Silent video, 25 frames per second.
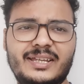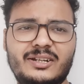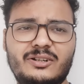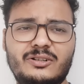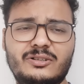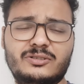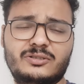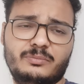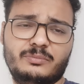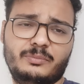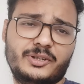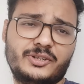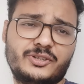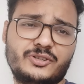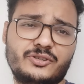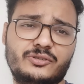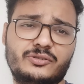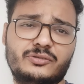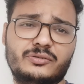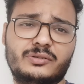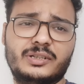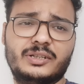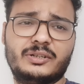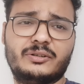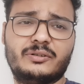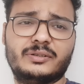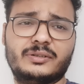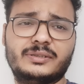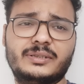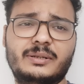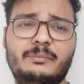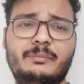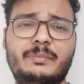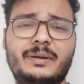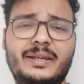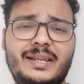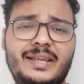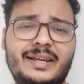and also make sure to click on
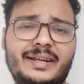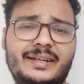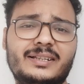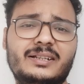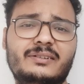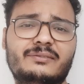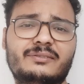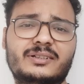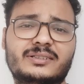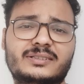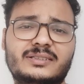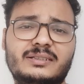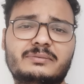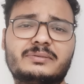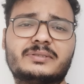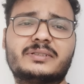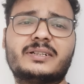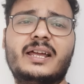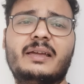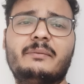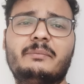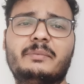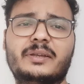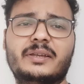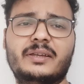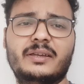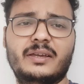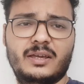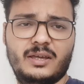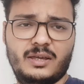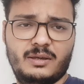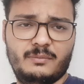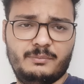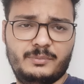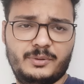the bell icon after subscribing,